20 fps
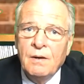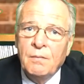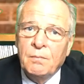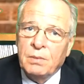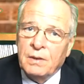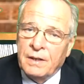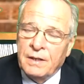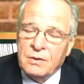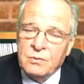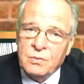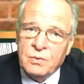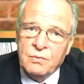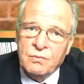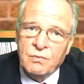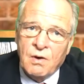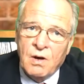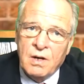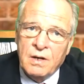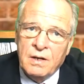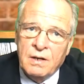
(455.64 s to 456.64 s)
Plans were
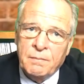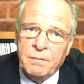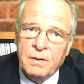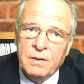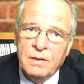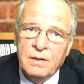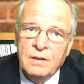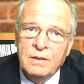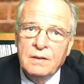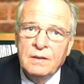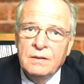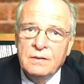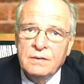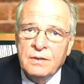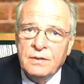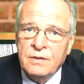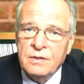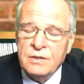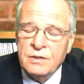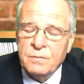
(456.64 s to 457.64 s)
drawn up
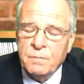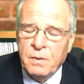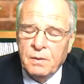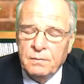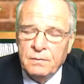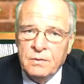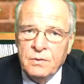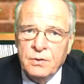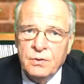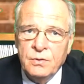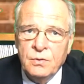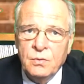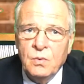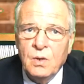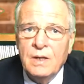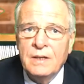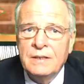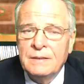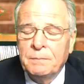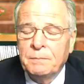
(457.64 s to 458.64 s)
to
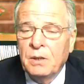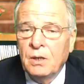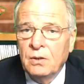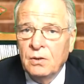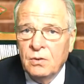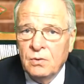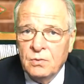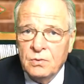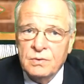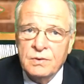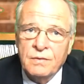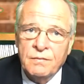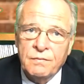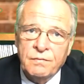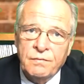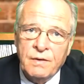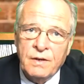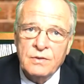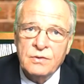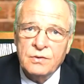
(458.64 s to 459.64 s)
depose the
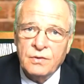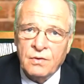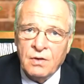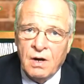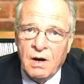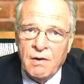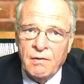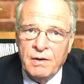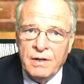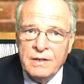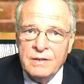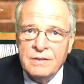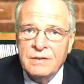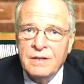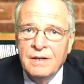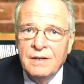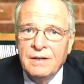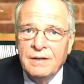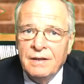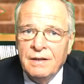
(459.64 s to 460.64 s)
French authorities
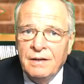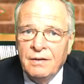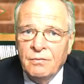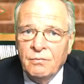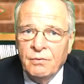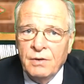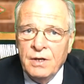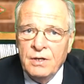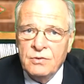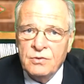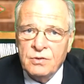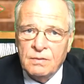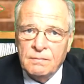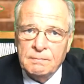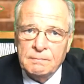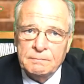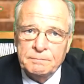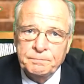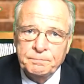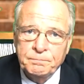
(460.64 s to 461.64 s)
in the region.
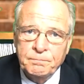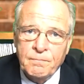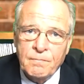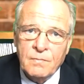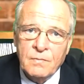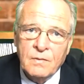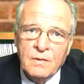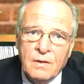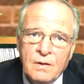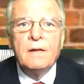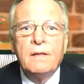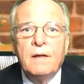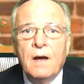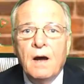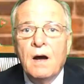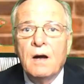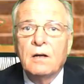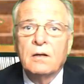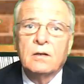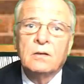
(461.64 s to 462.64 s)
The
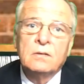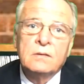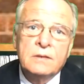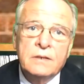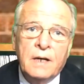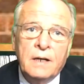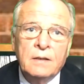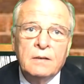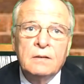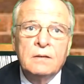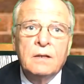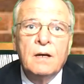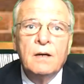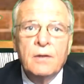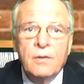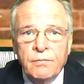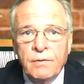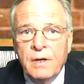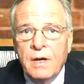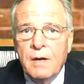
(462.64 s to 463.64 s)
article, titled
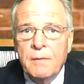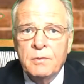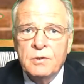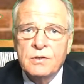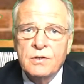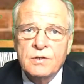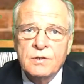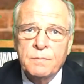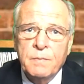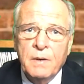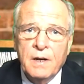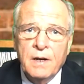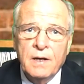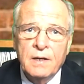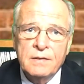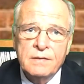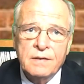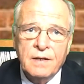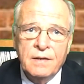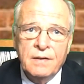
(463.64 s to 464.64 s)
"Three Amateur
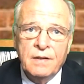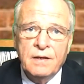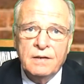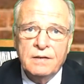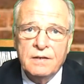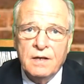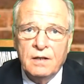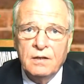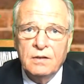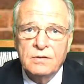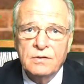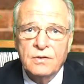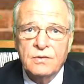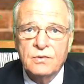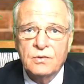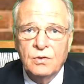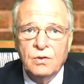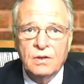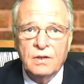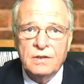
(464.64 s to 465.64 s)
Spies and the
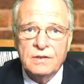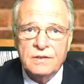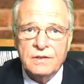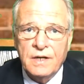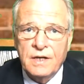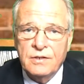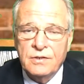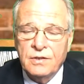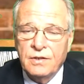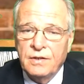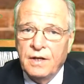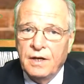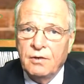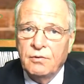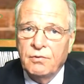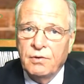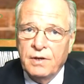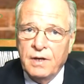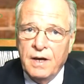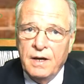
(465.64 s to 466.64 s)
Intelligence Organization They
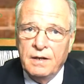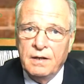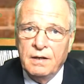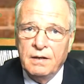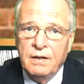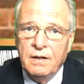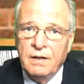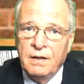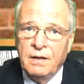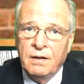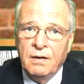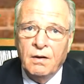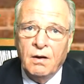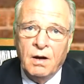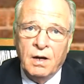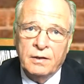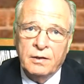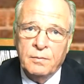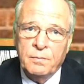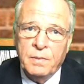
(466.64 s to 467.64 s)
Created in
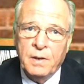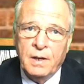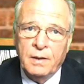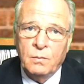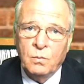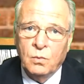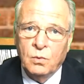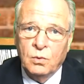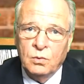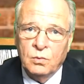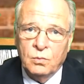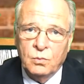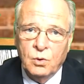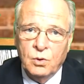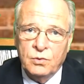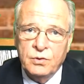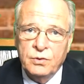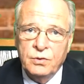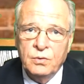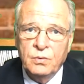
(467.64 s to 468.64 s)
Occupied World War
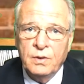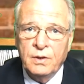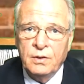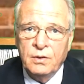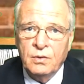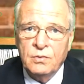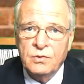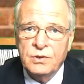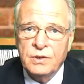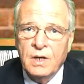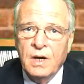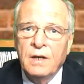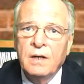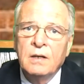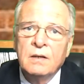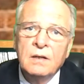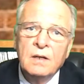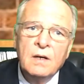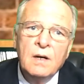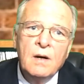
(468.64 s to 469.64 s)
II
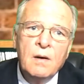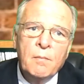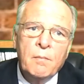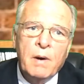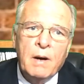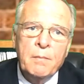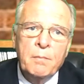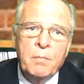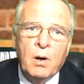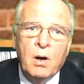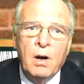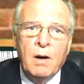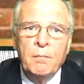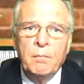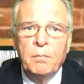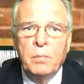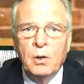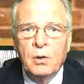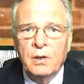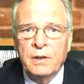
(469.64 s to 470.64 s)
Indochina" by
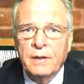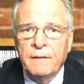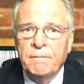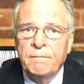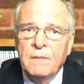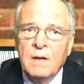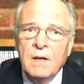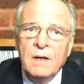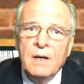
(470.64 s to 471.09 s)
Bob Bergen.